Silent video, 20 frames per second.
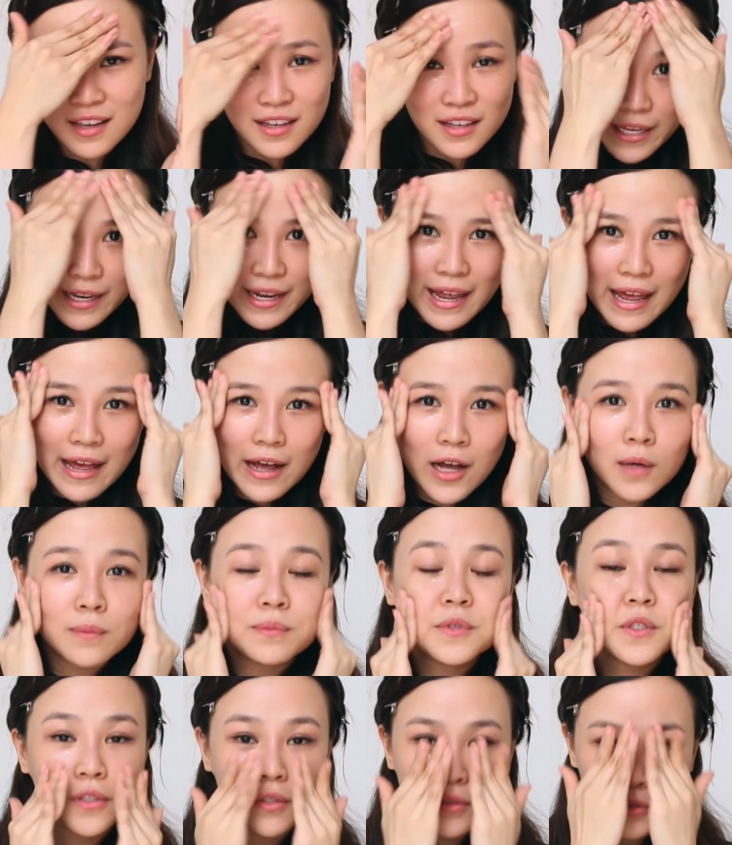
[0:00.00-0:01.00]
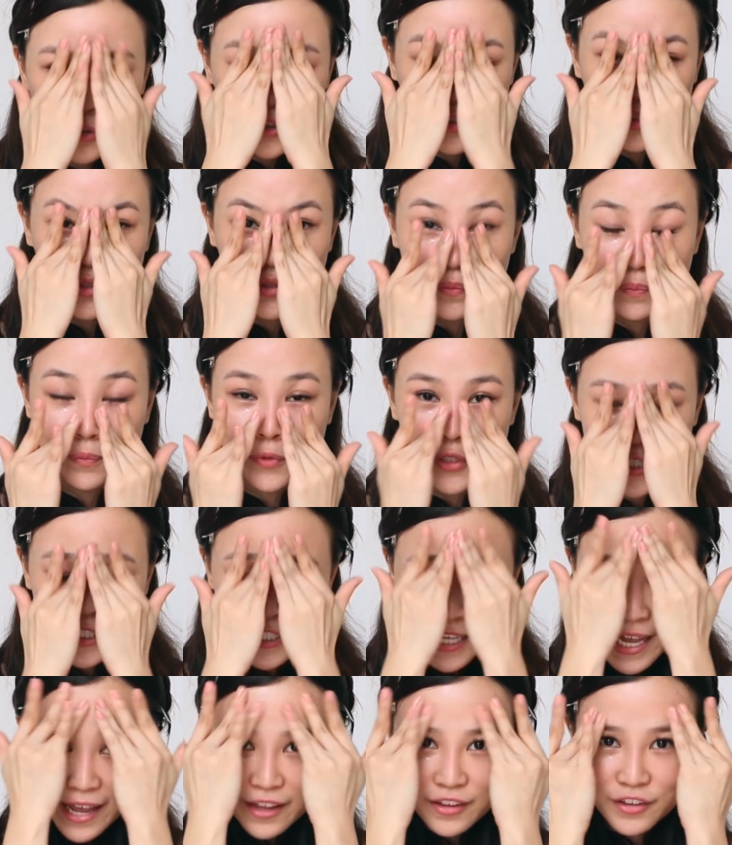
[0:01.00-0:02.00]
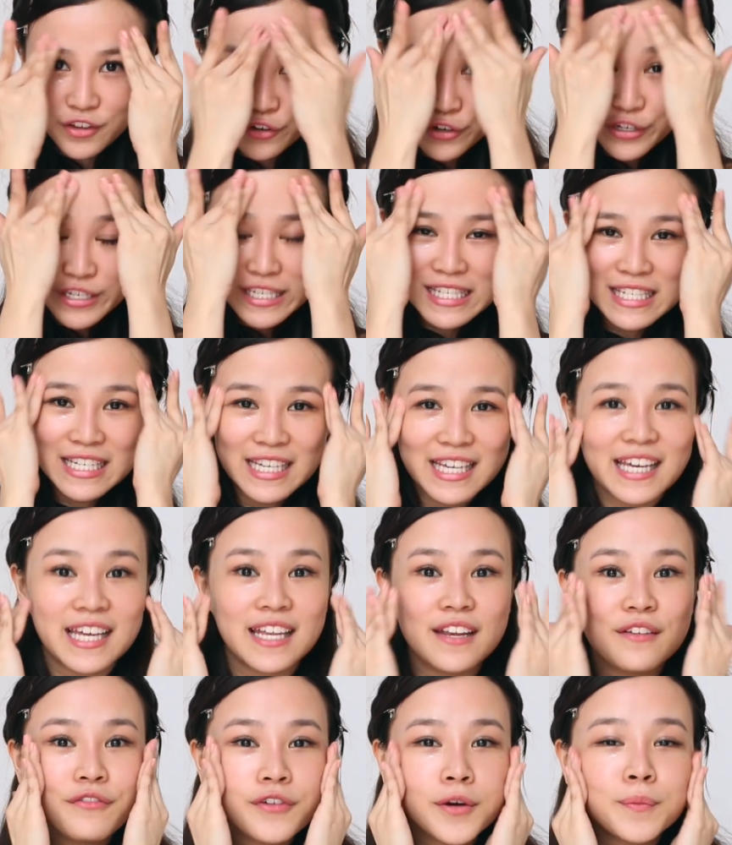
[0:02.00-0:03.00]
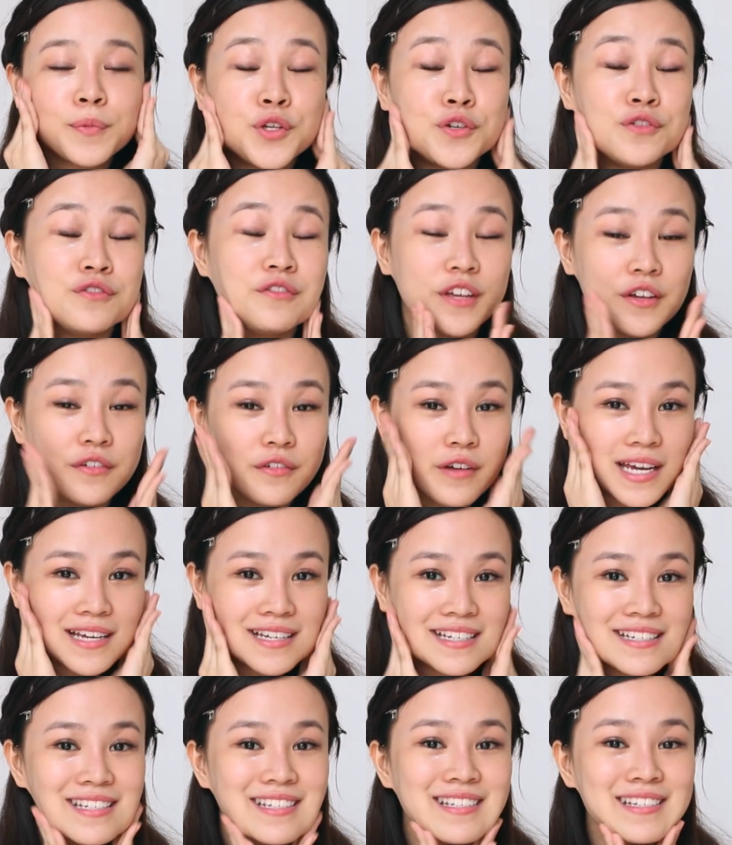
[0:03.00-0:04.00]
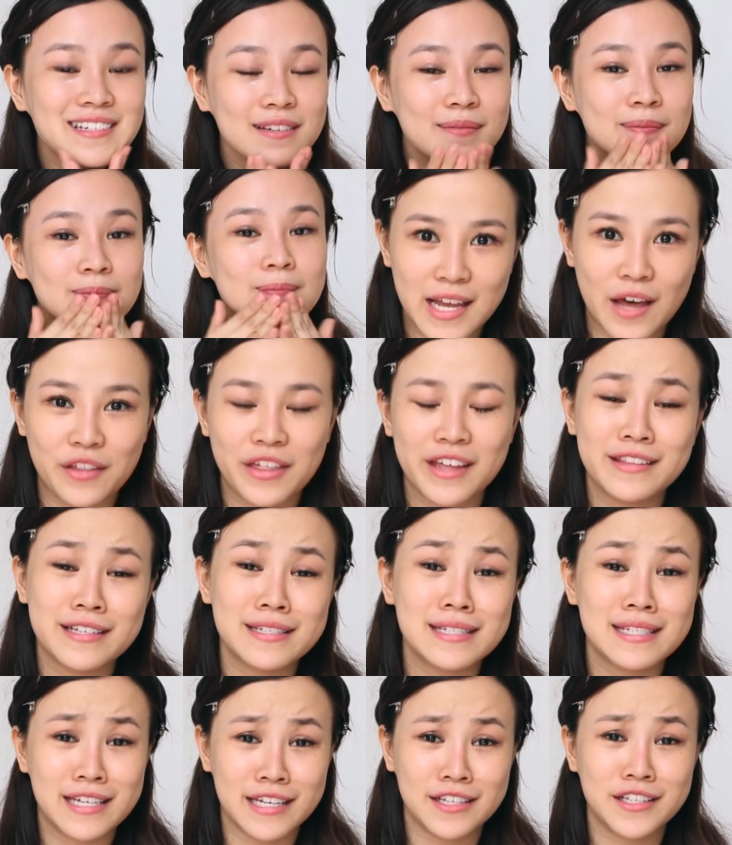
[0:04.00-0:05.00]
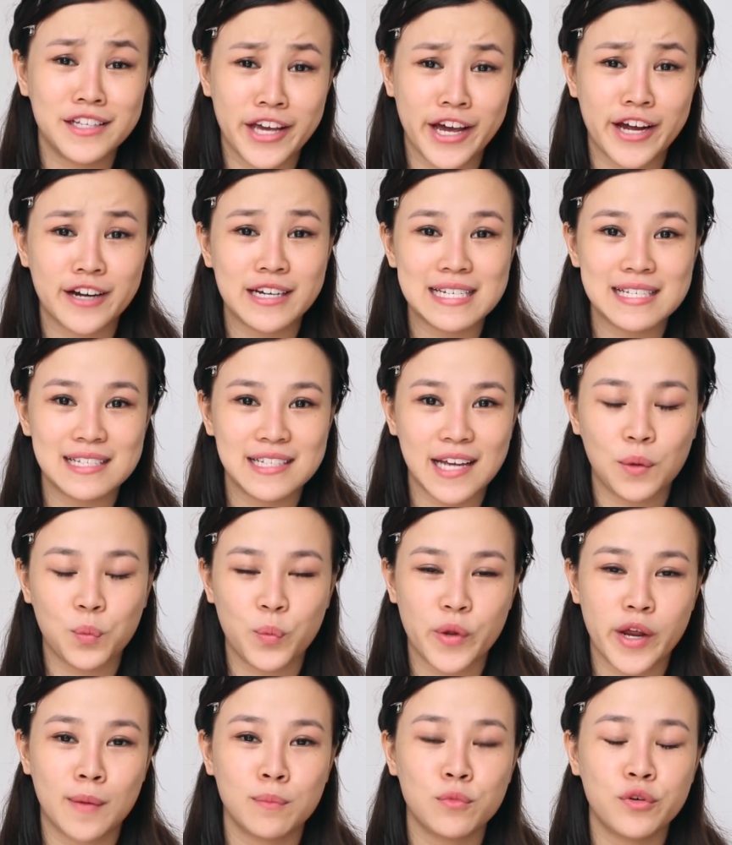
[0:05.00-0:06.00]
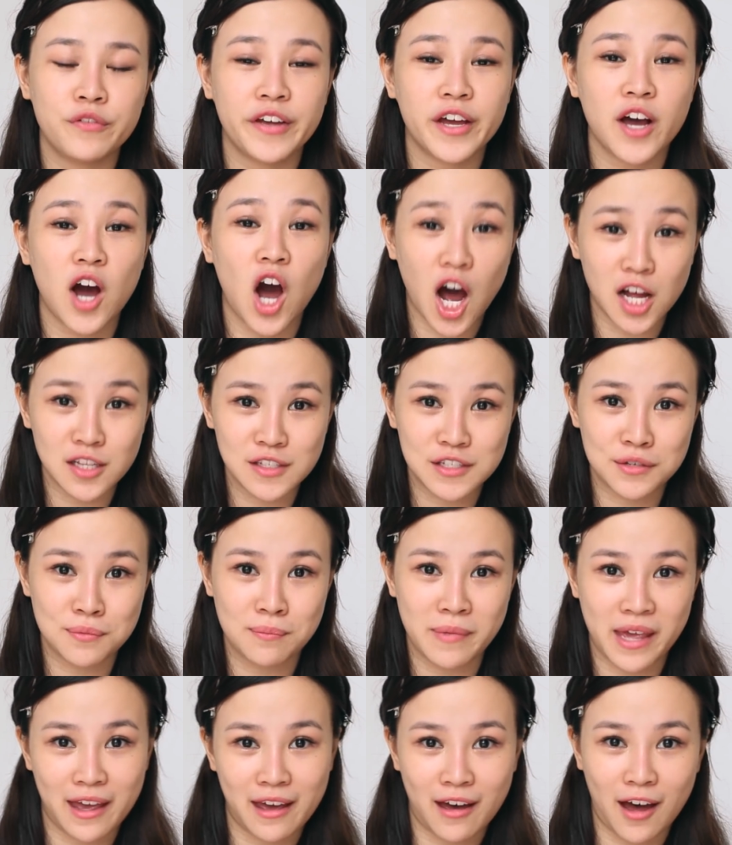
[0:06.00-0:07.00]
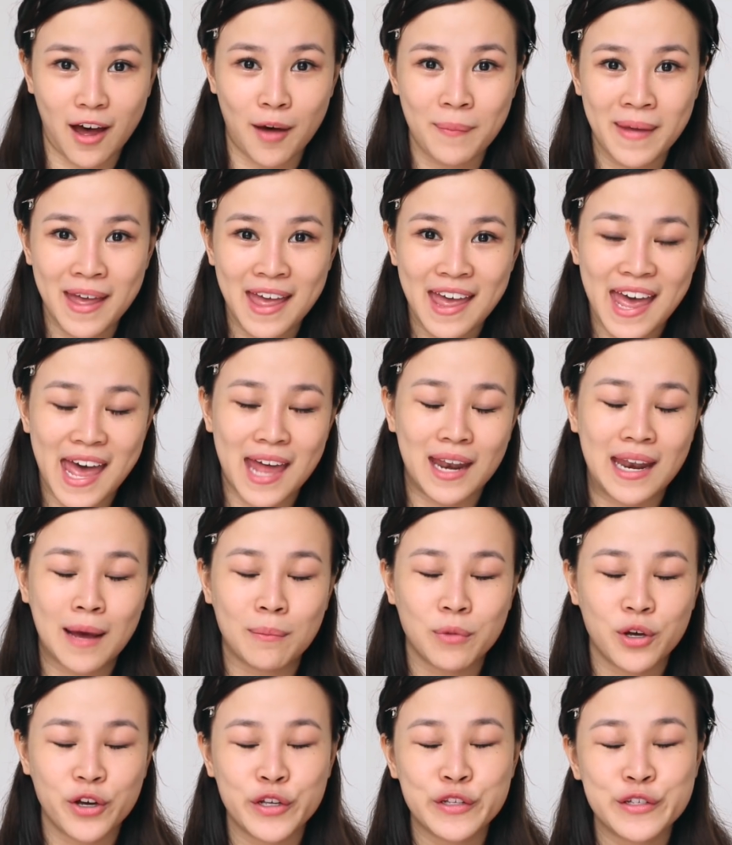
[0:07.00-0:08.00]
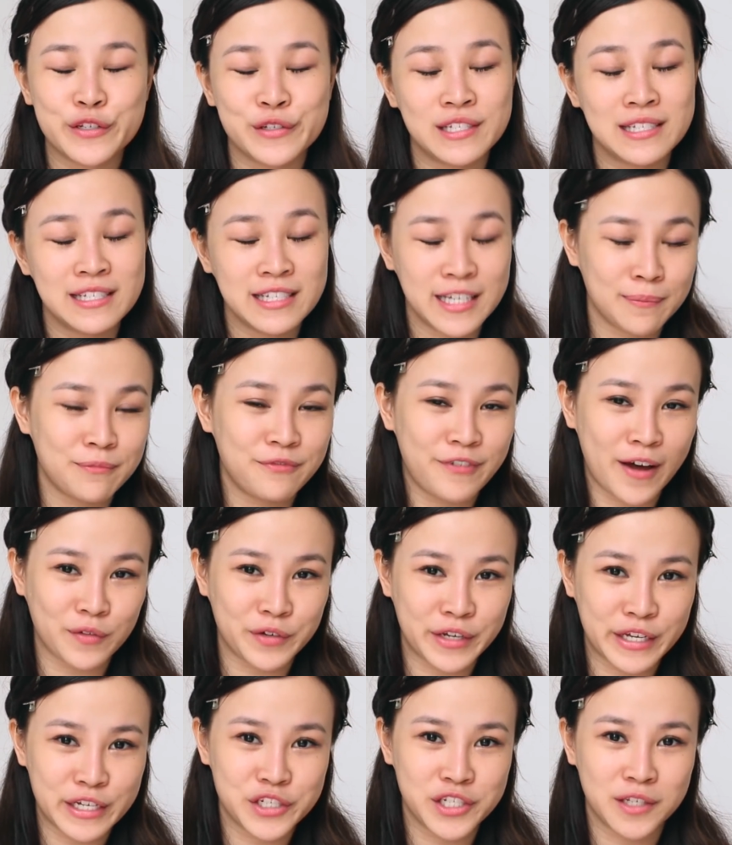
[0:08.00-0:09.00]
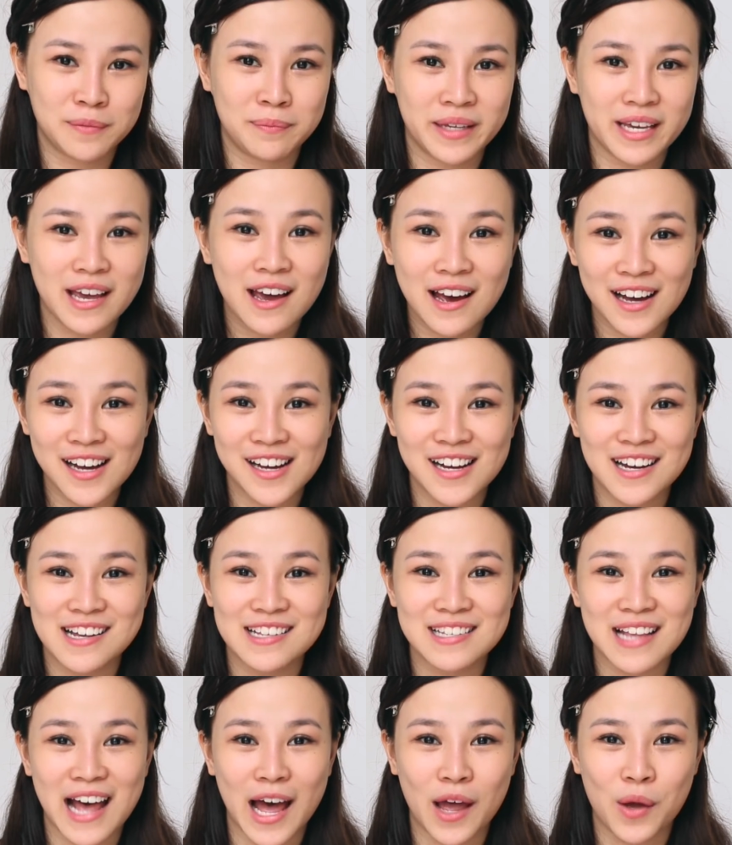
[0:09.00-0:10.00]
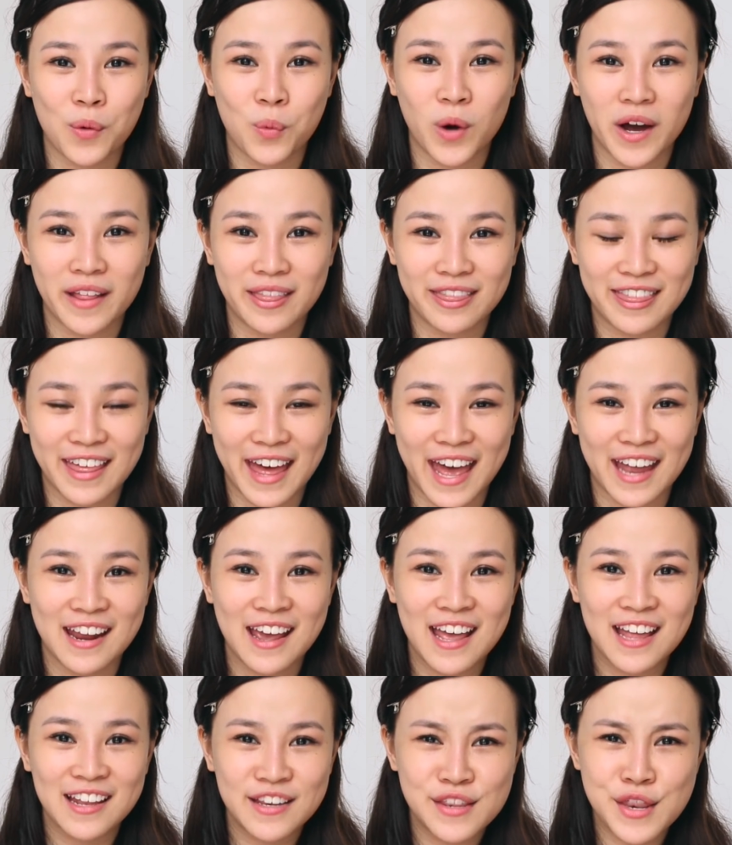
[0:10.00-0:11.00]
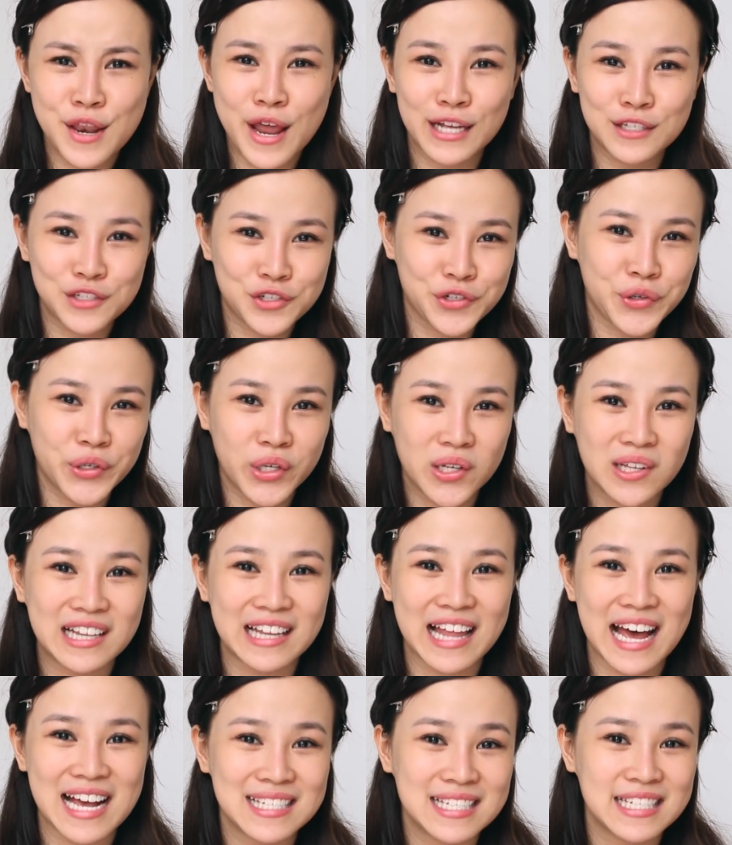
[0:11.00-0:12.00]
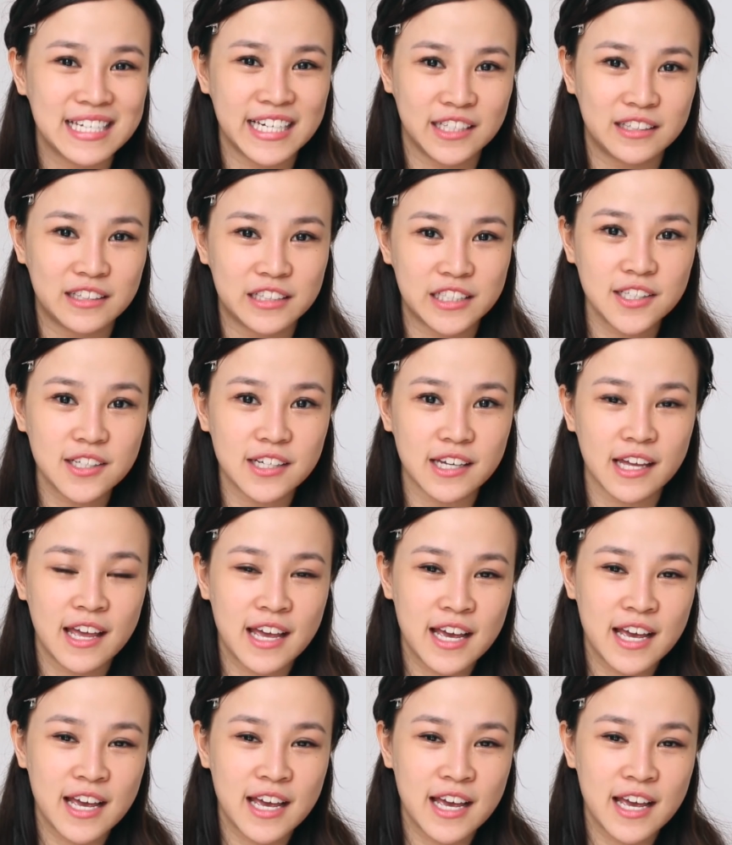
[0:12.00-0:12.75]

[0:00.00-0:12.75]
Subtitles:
It helps you to protect your skin from UV rays. Now that the skincare is done, we are moving on to makeup, and I'm going to skip foundation because I want that natural glass skin look.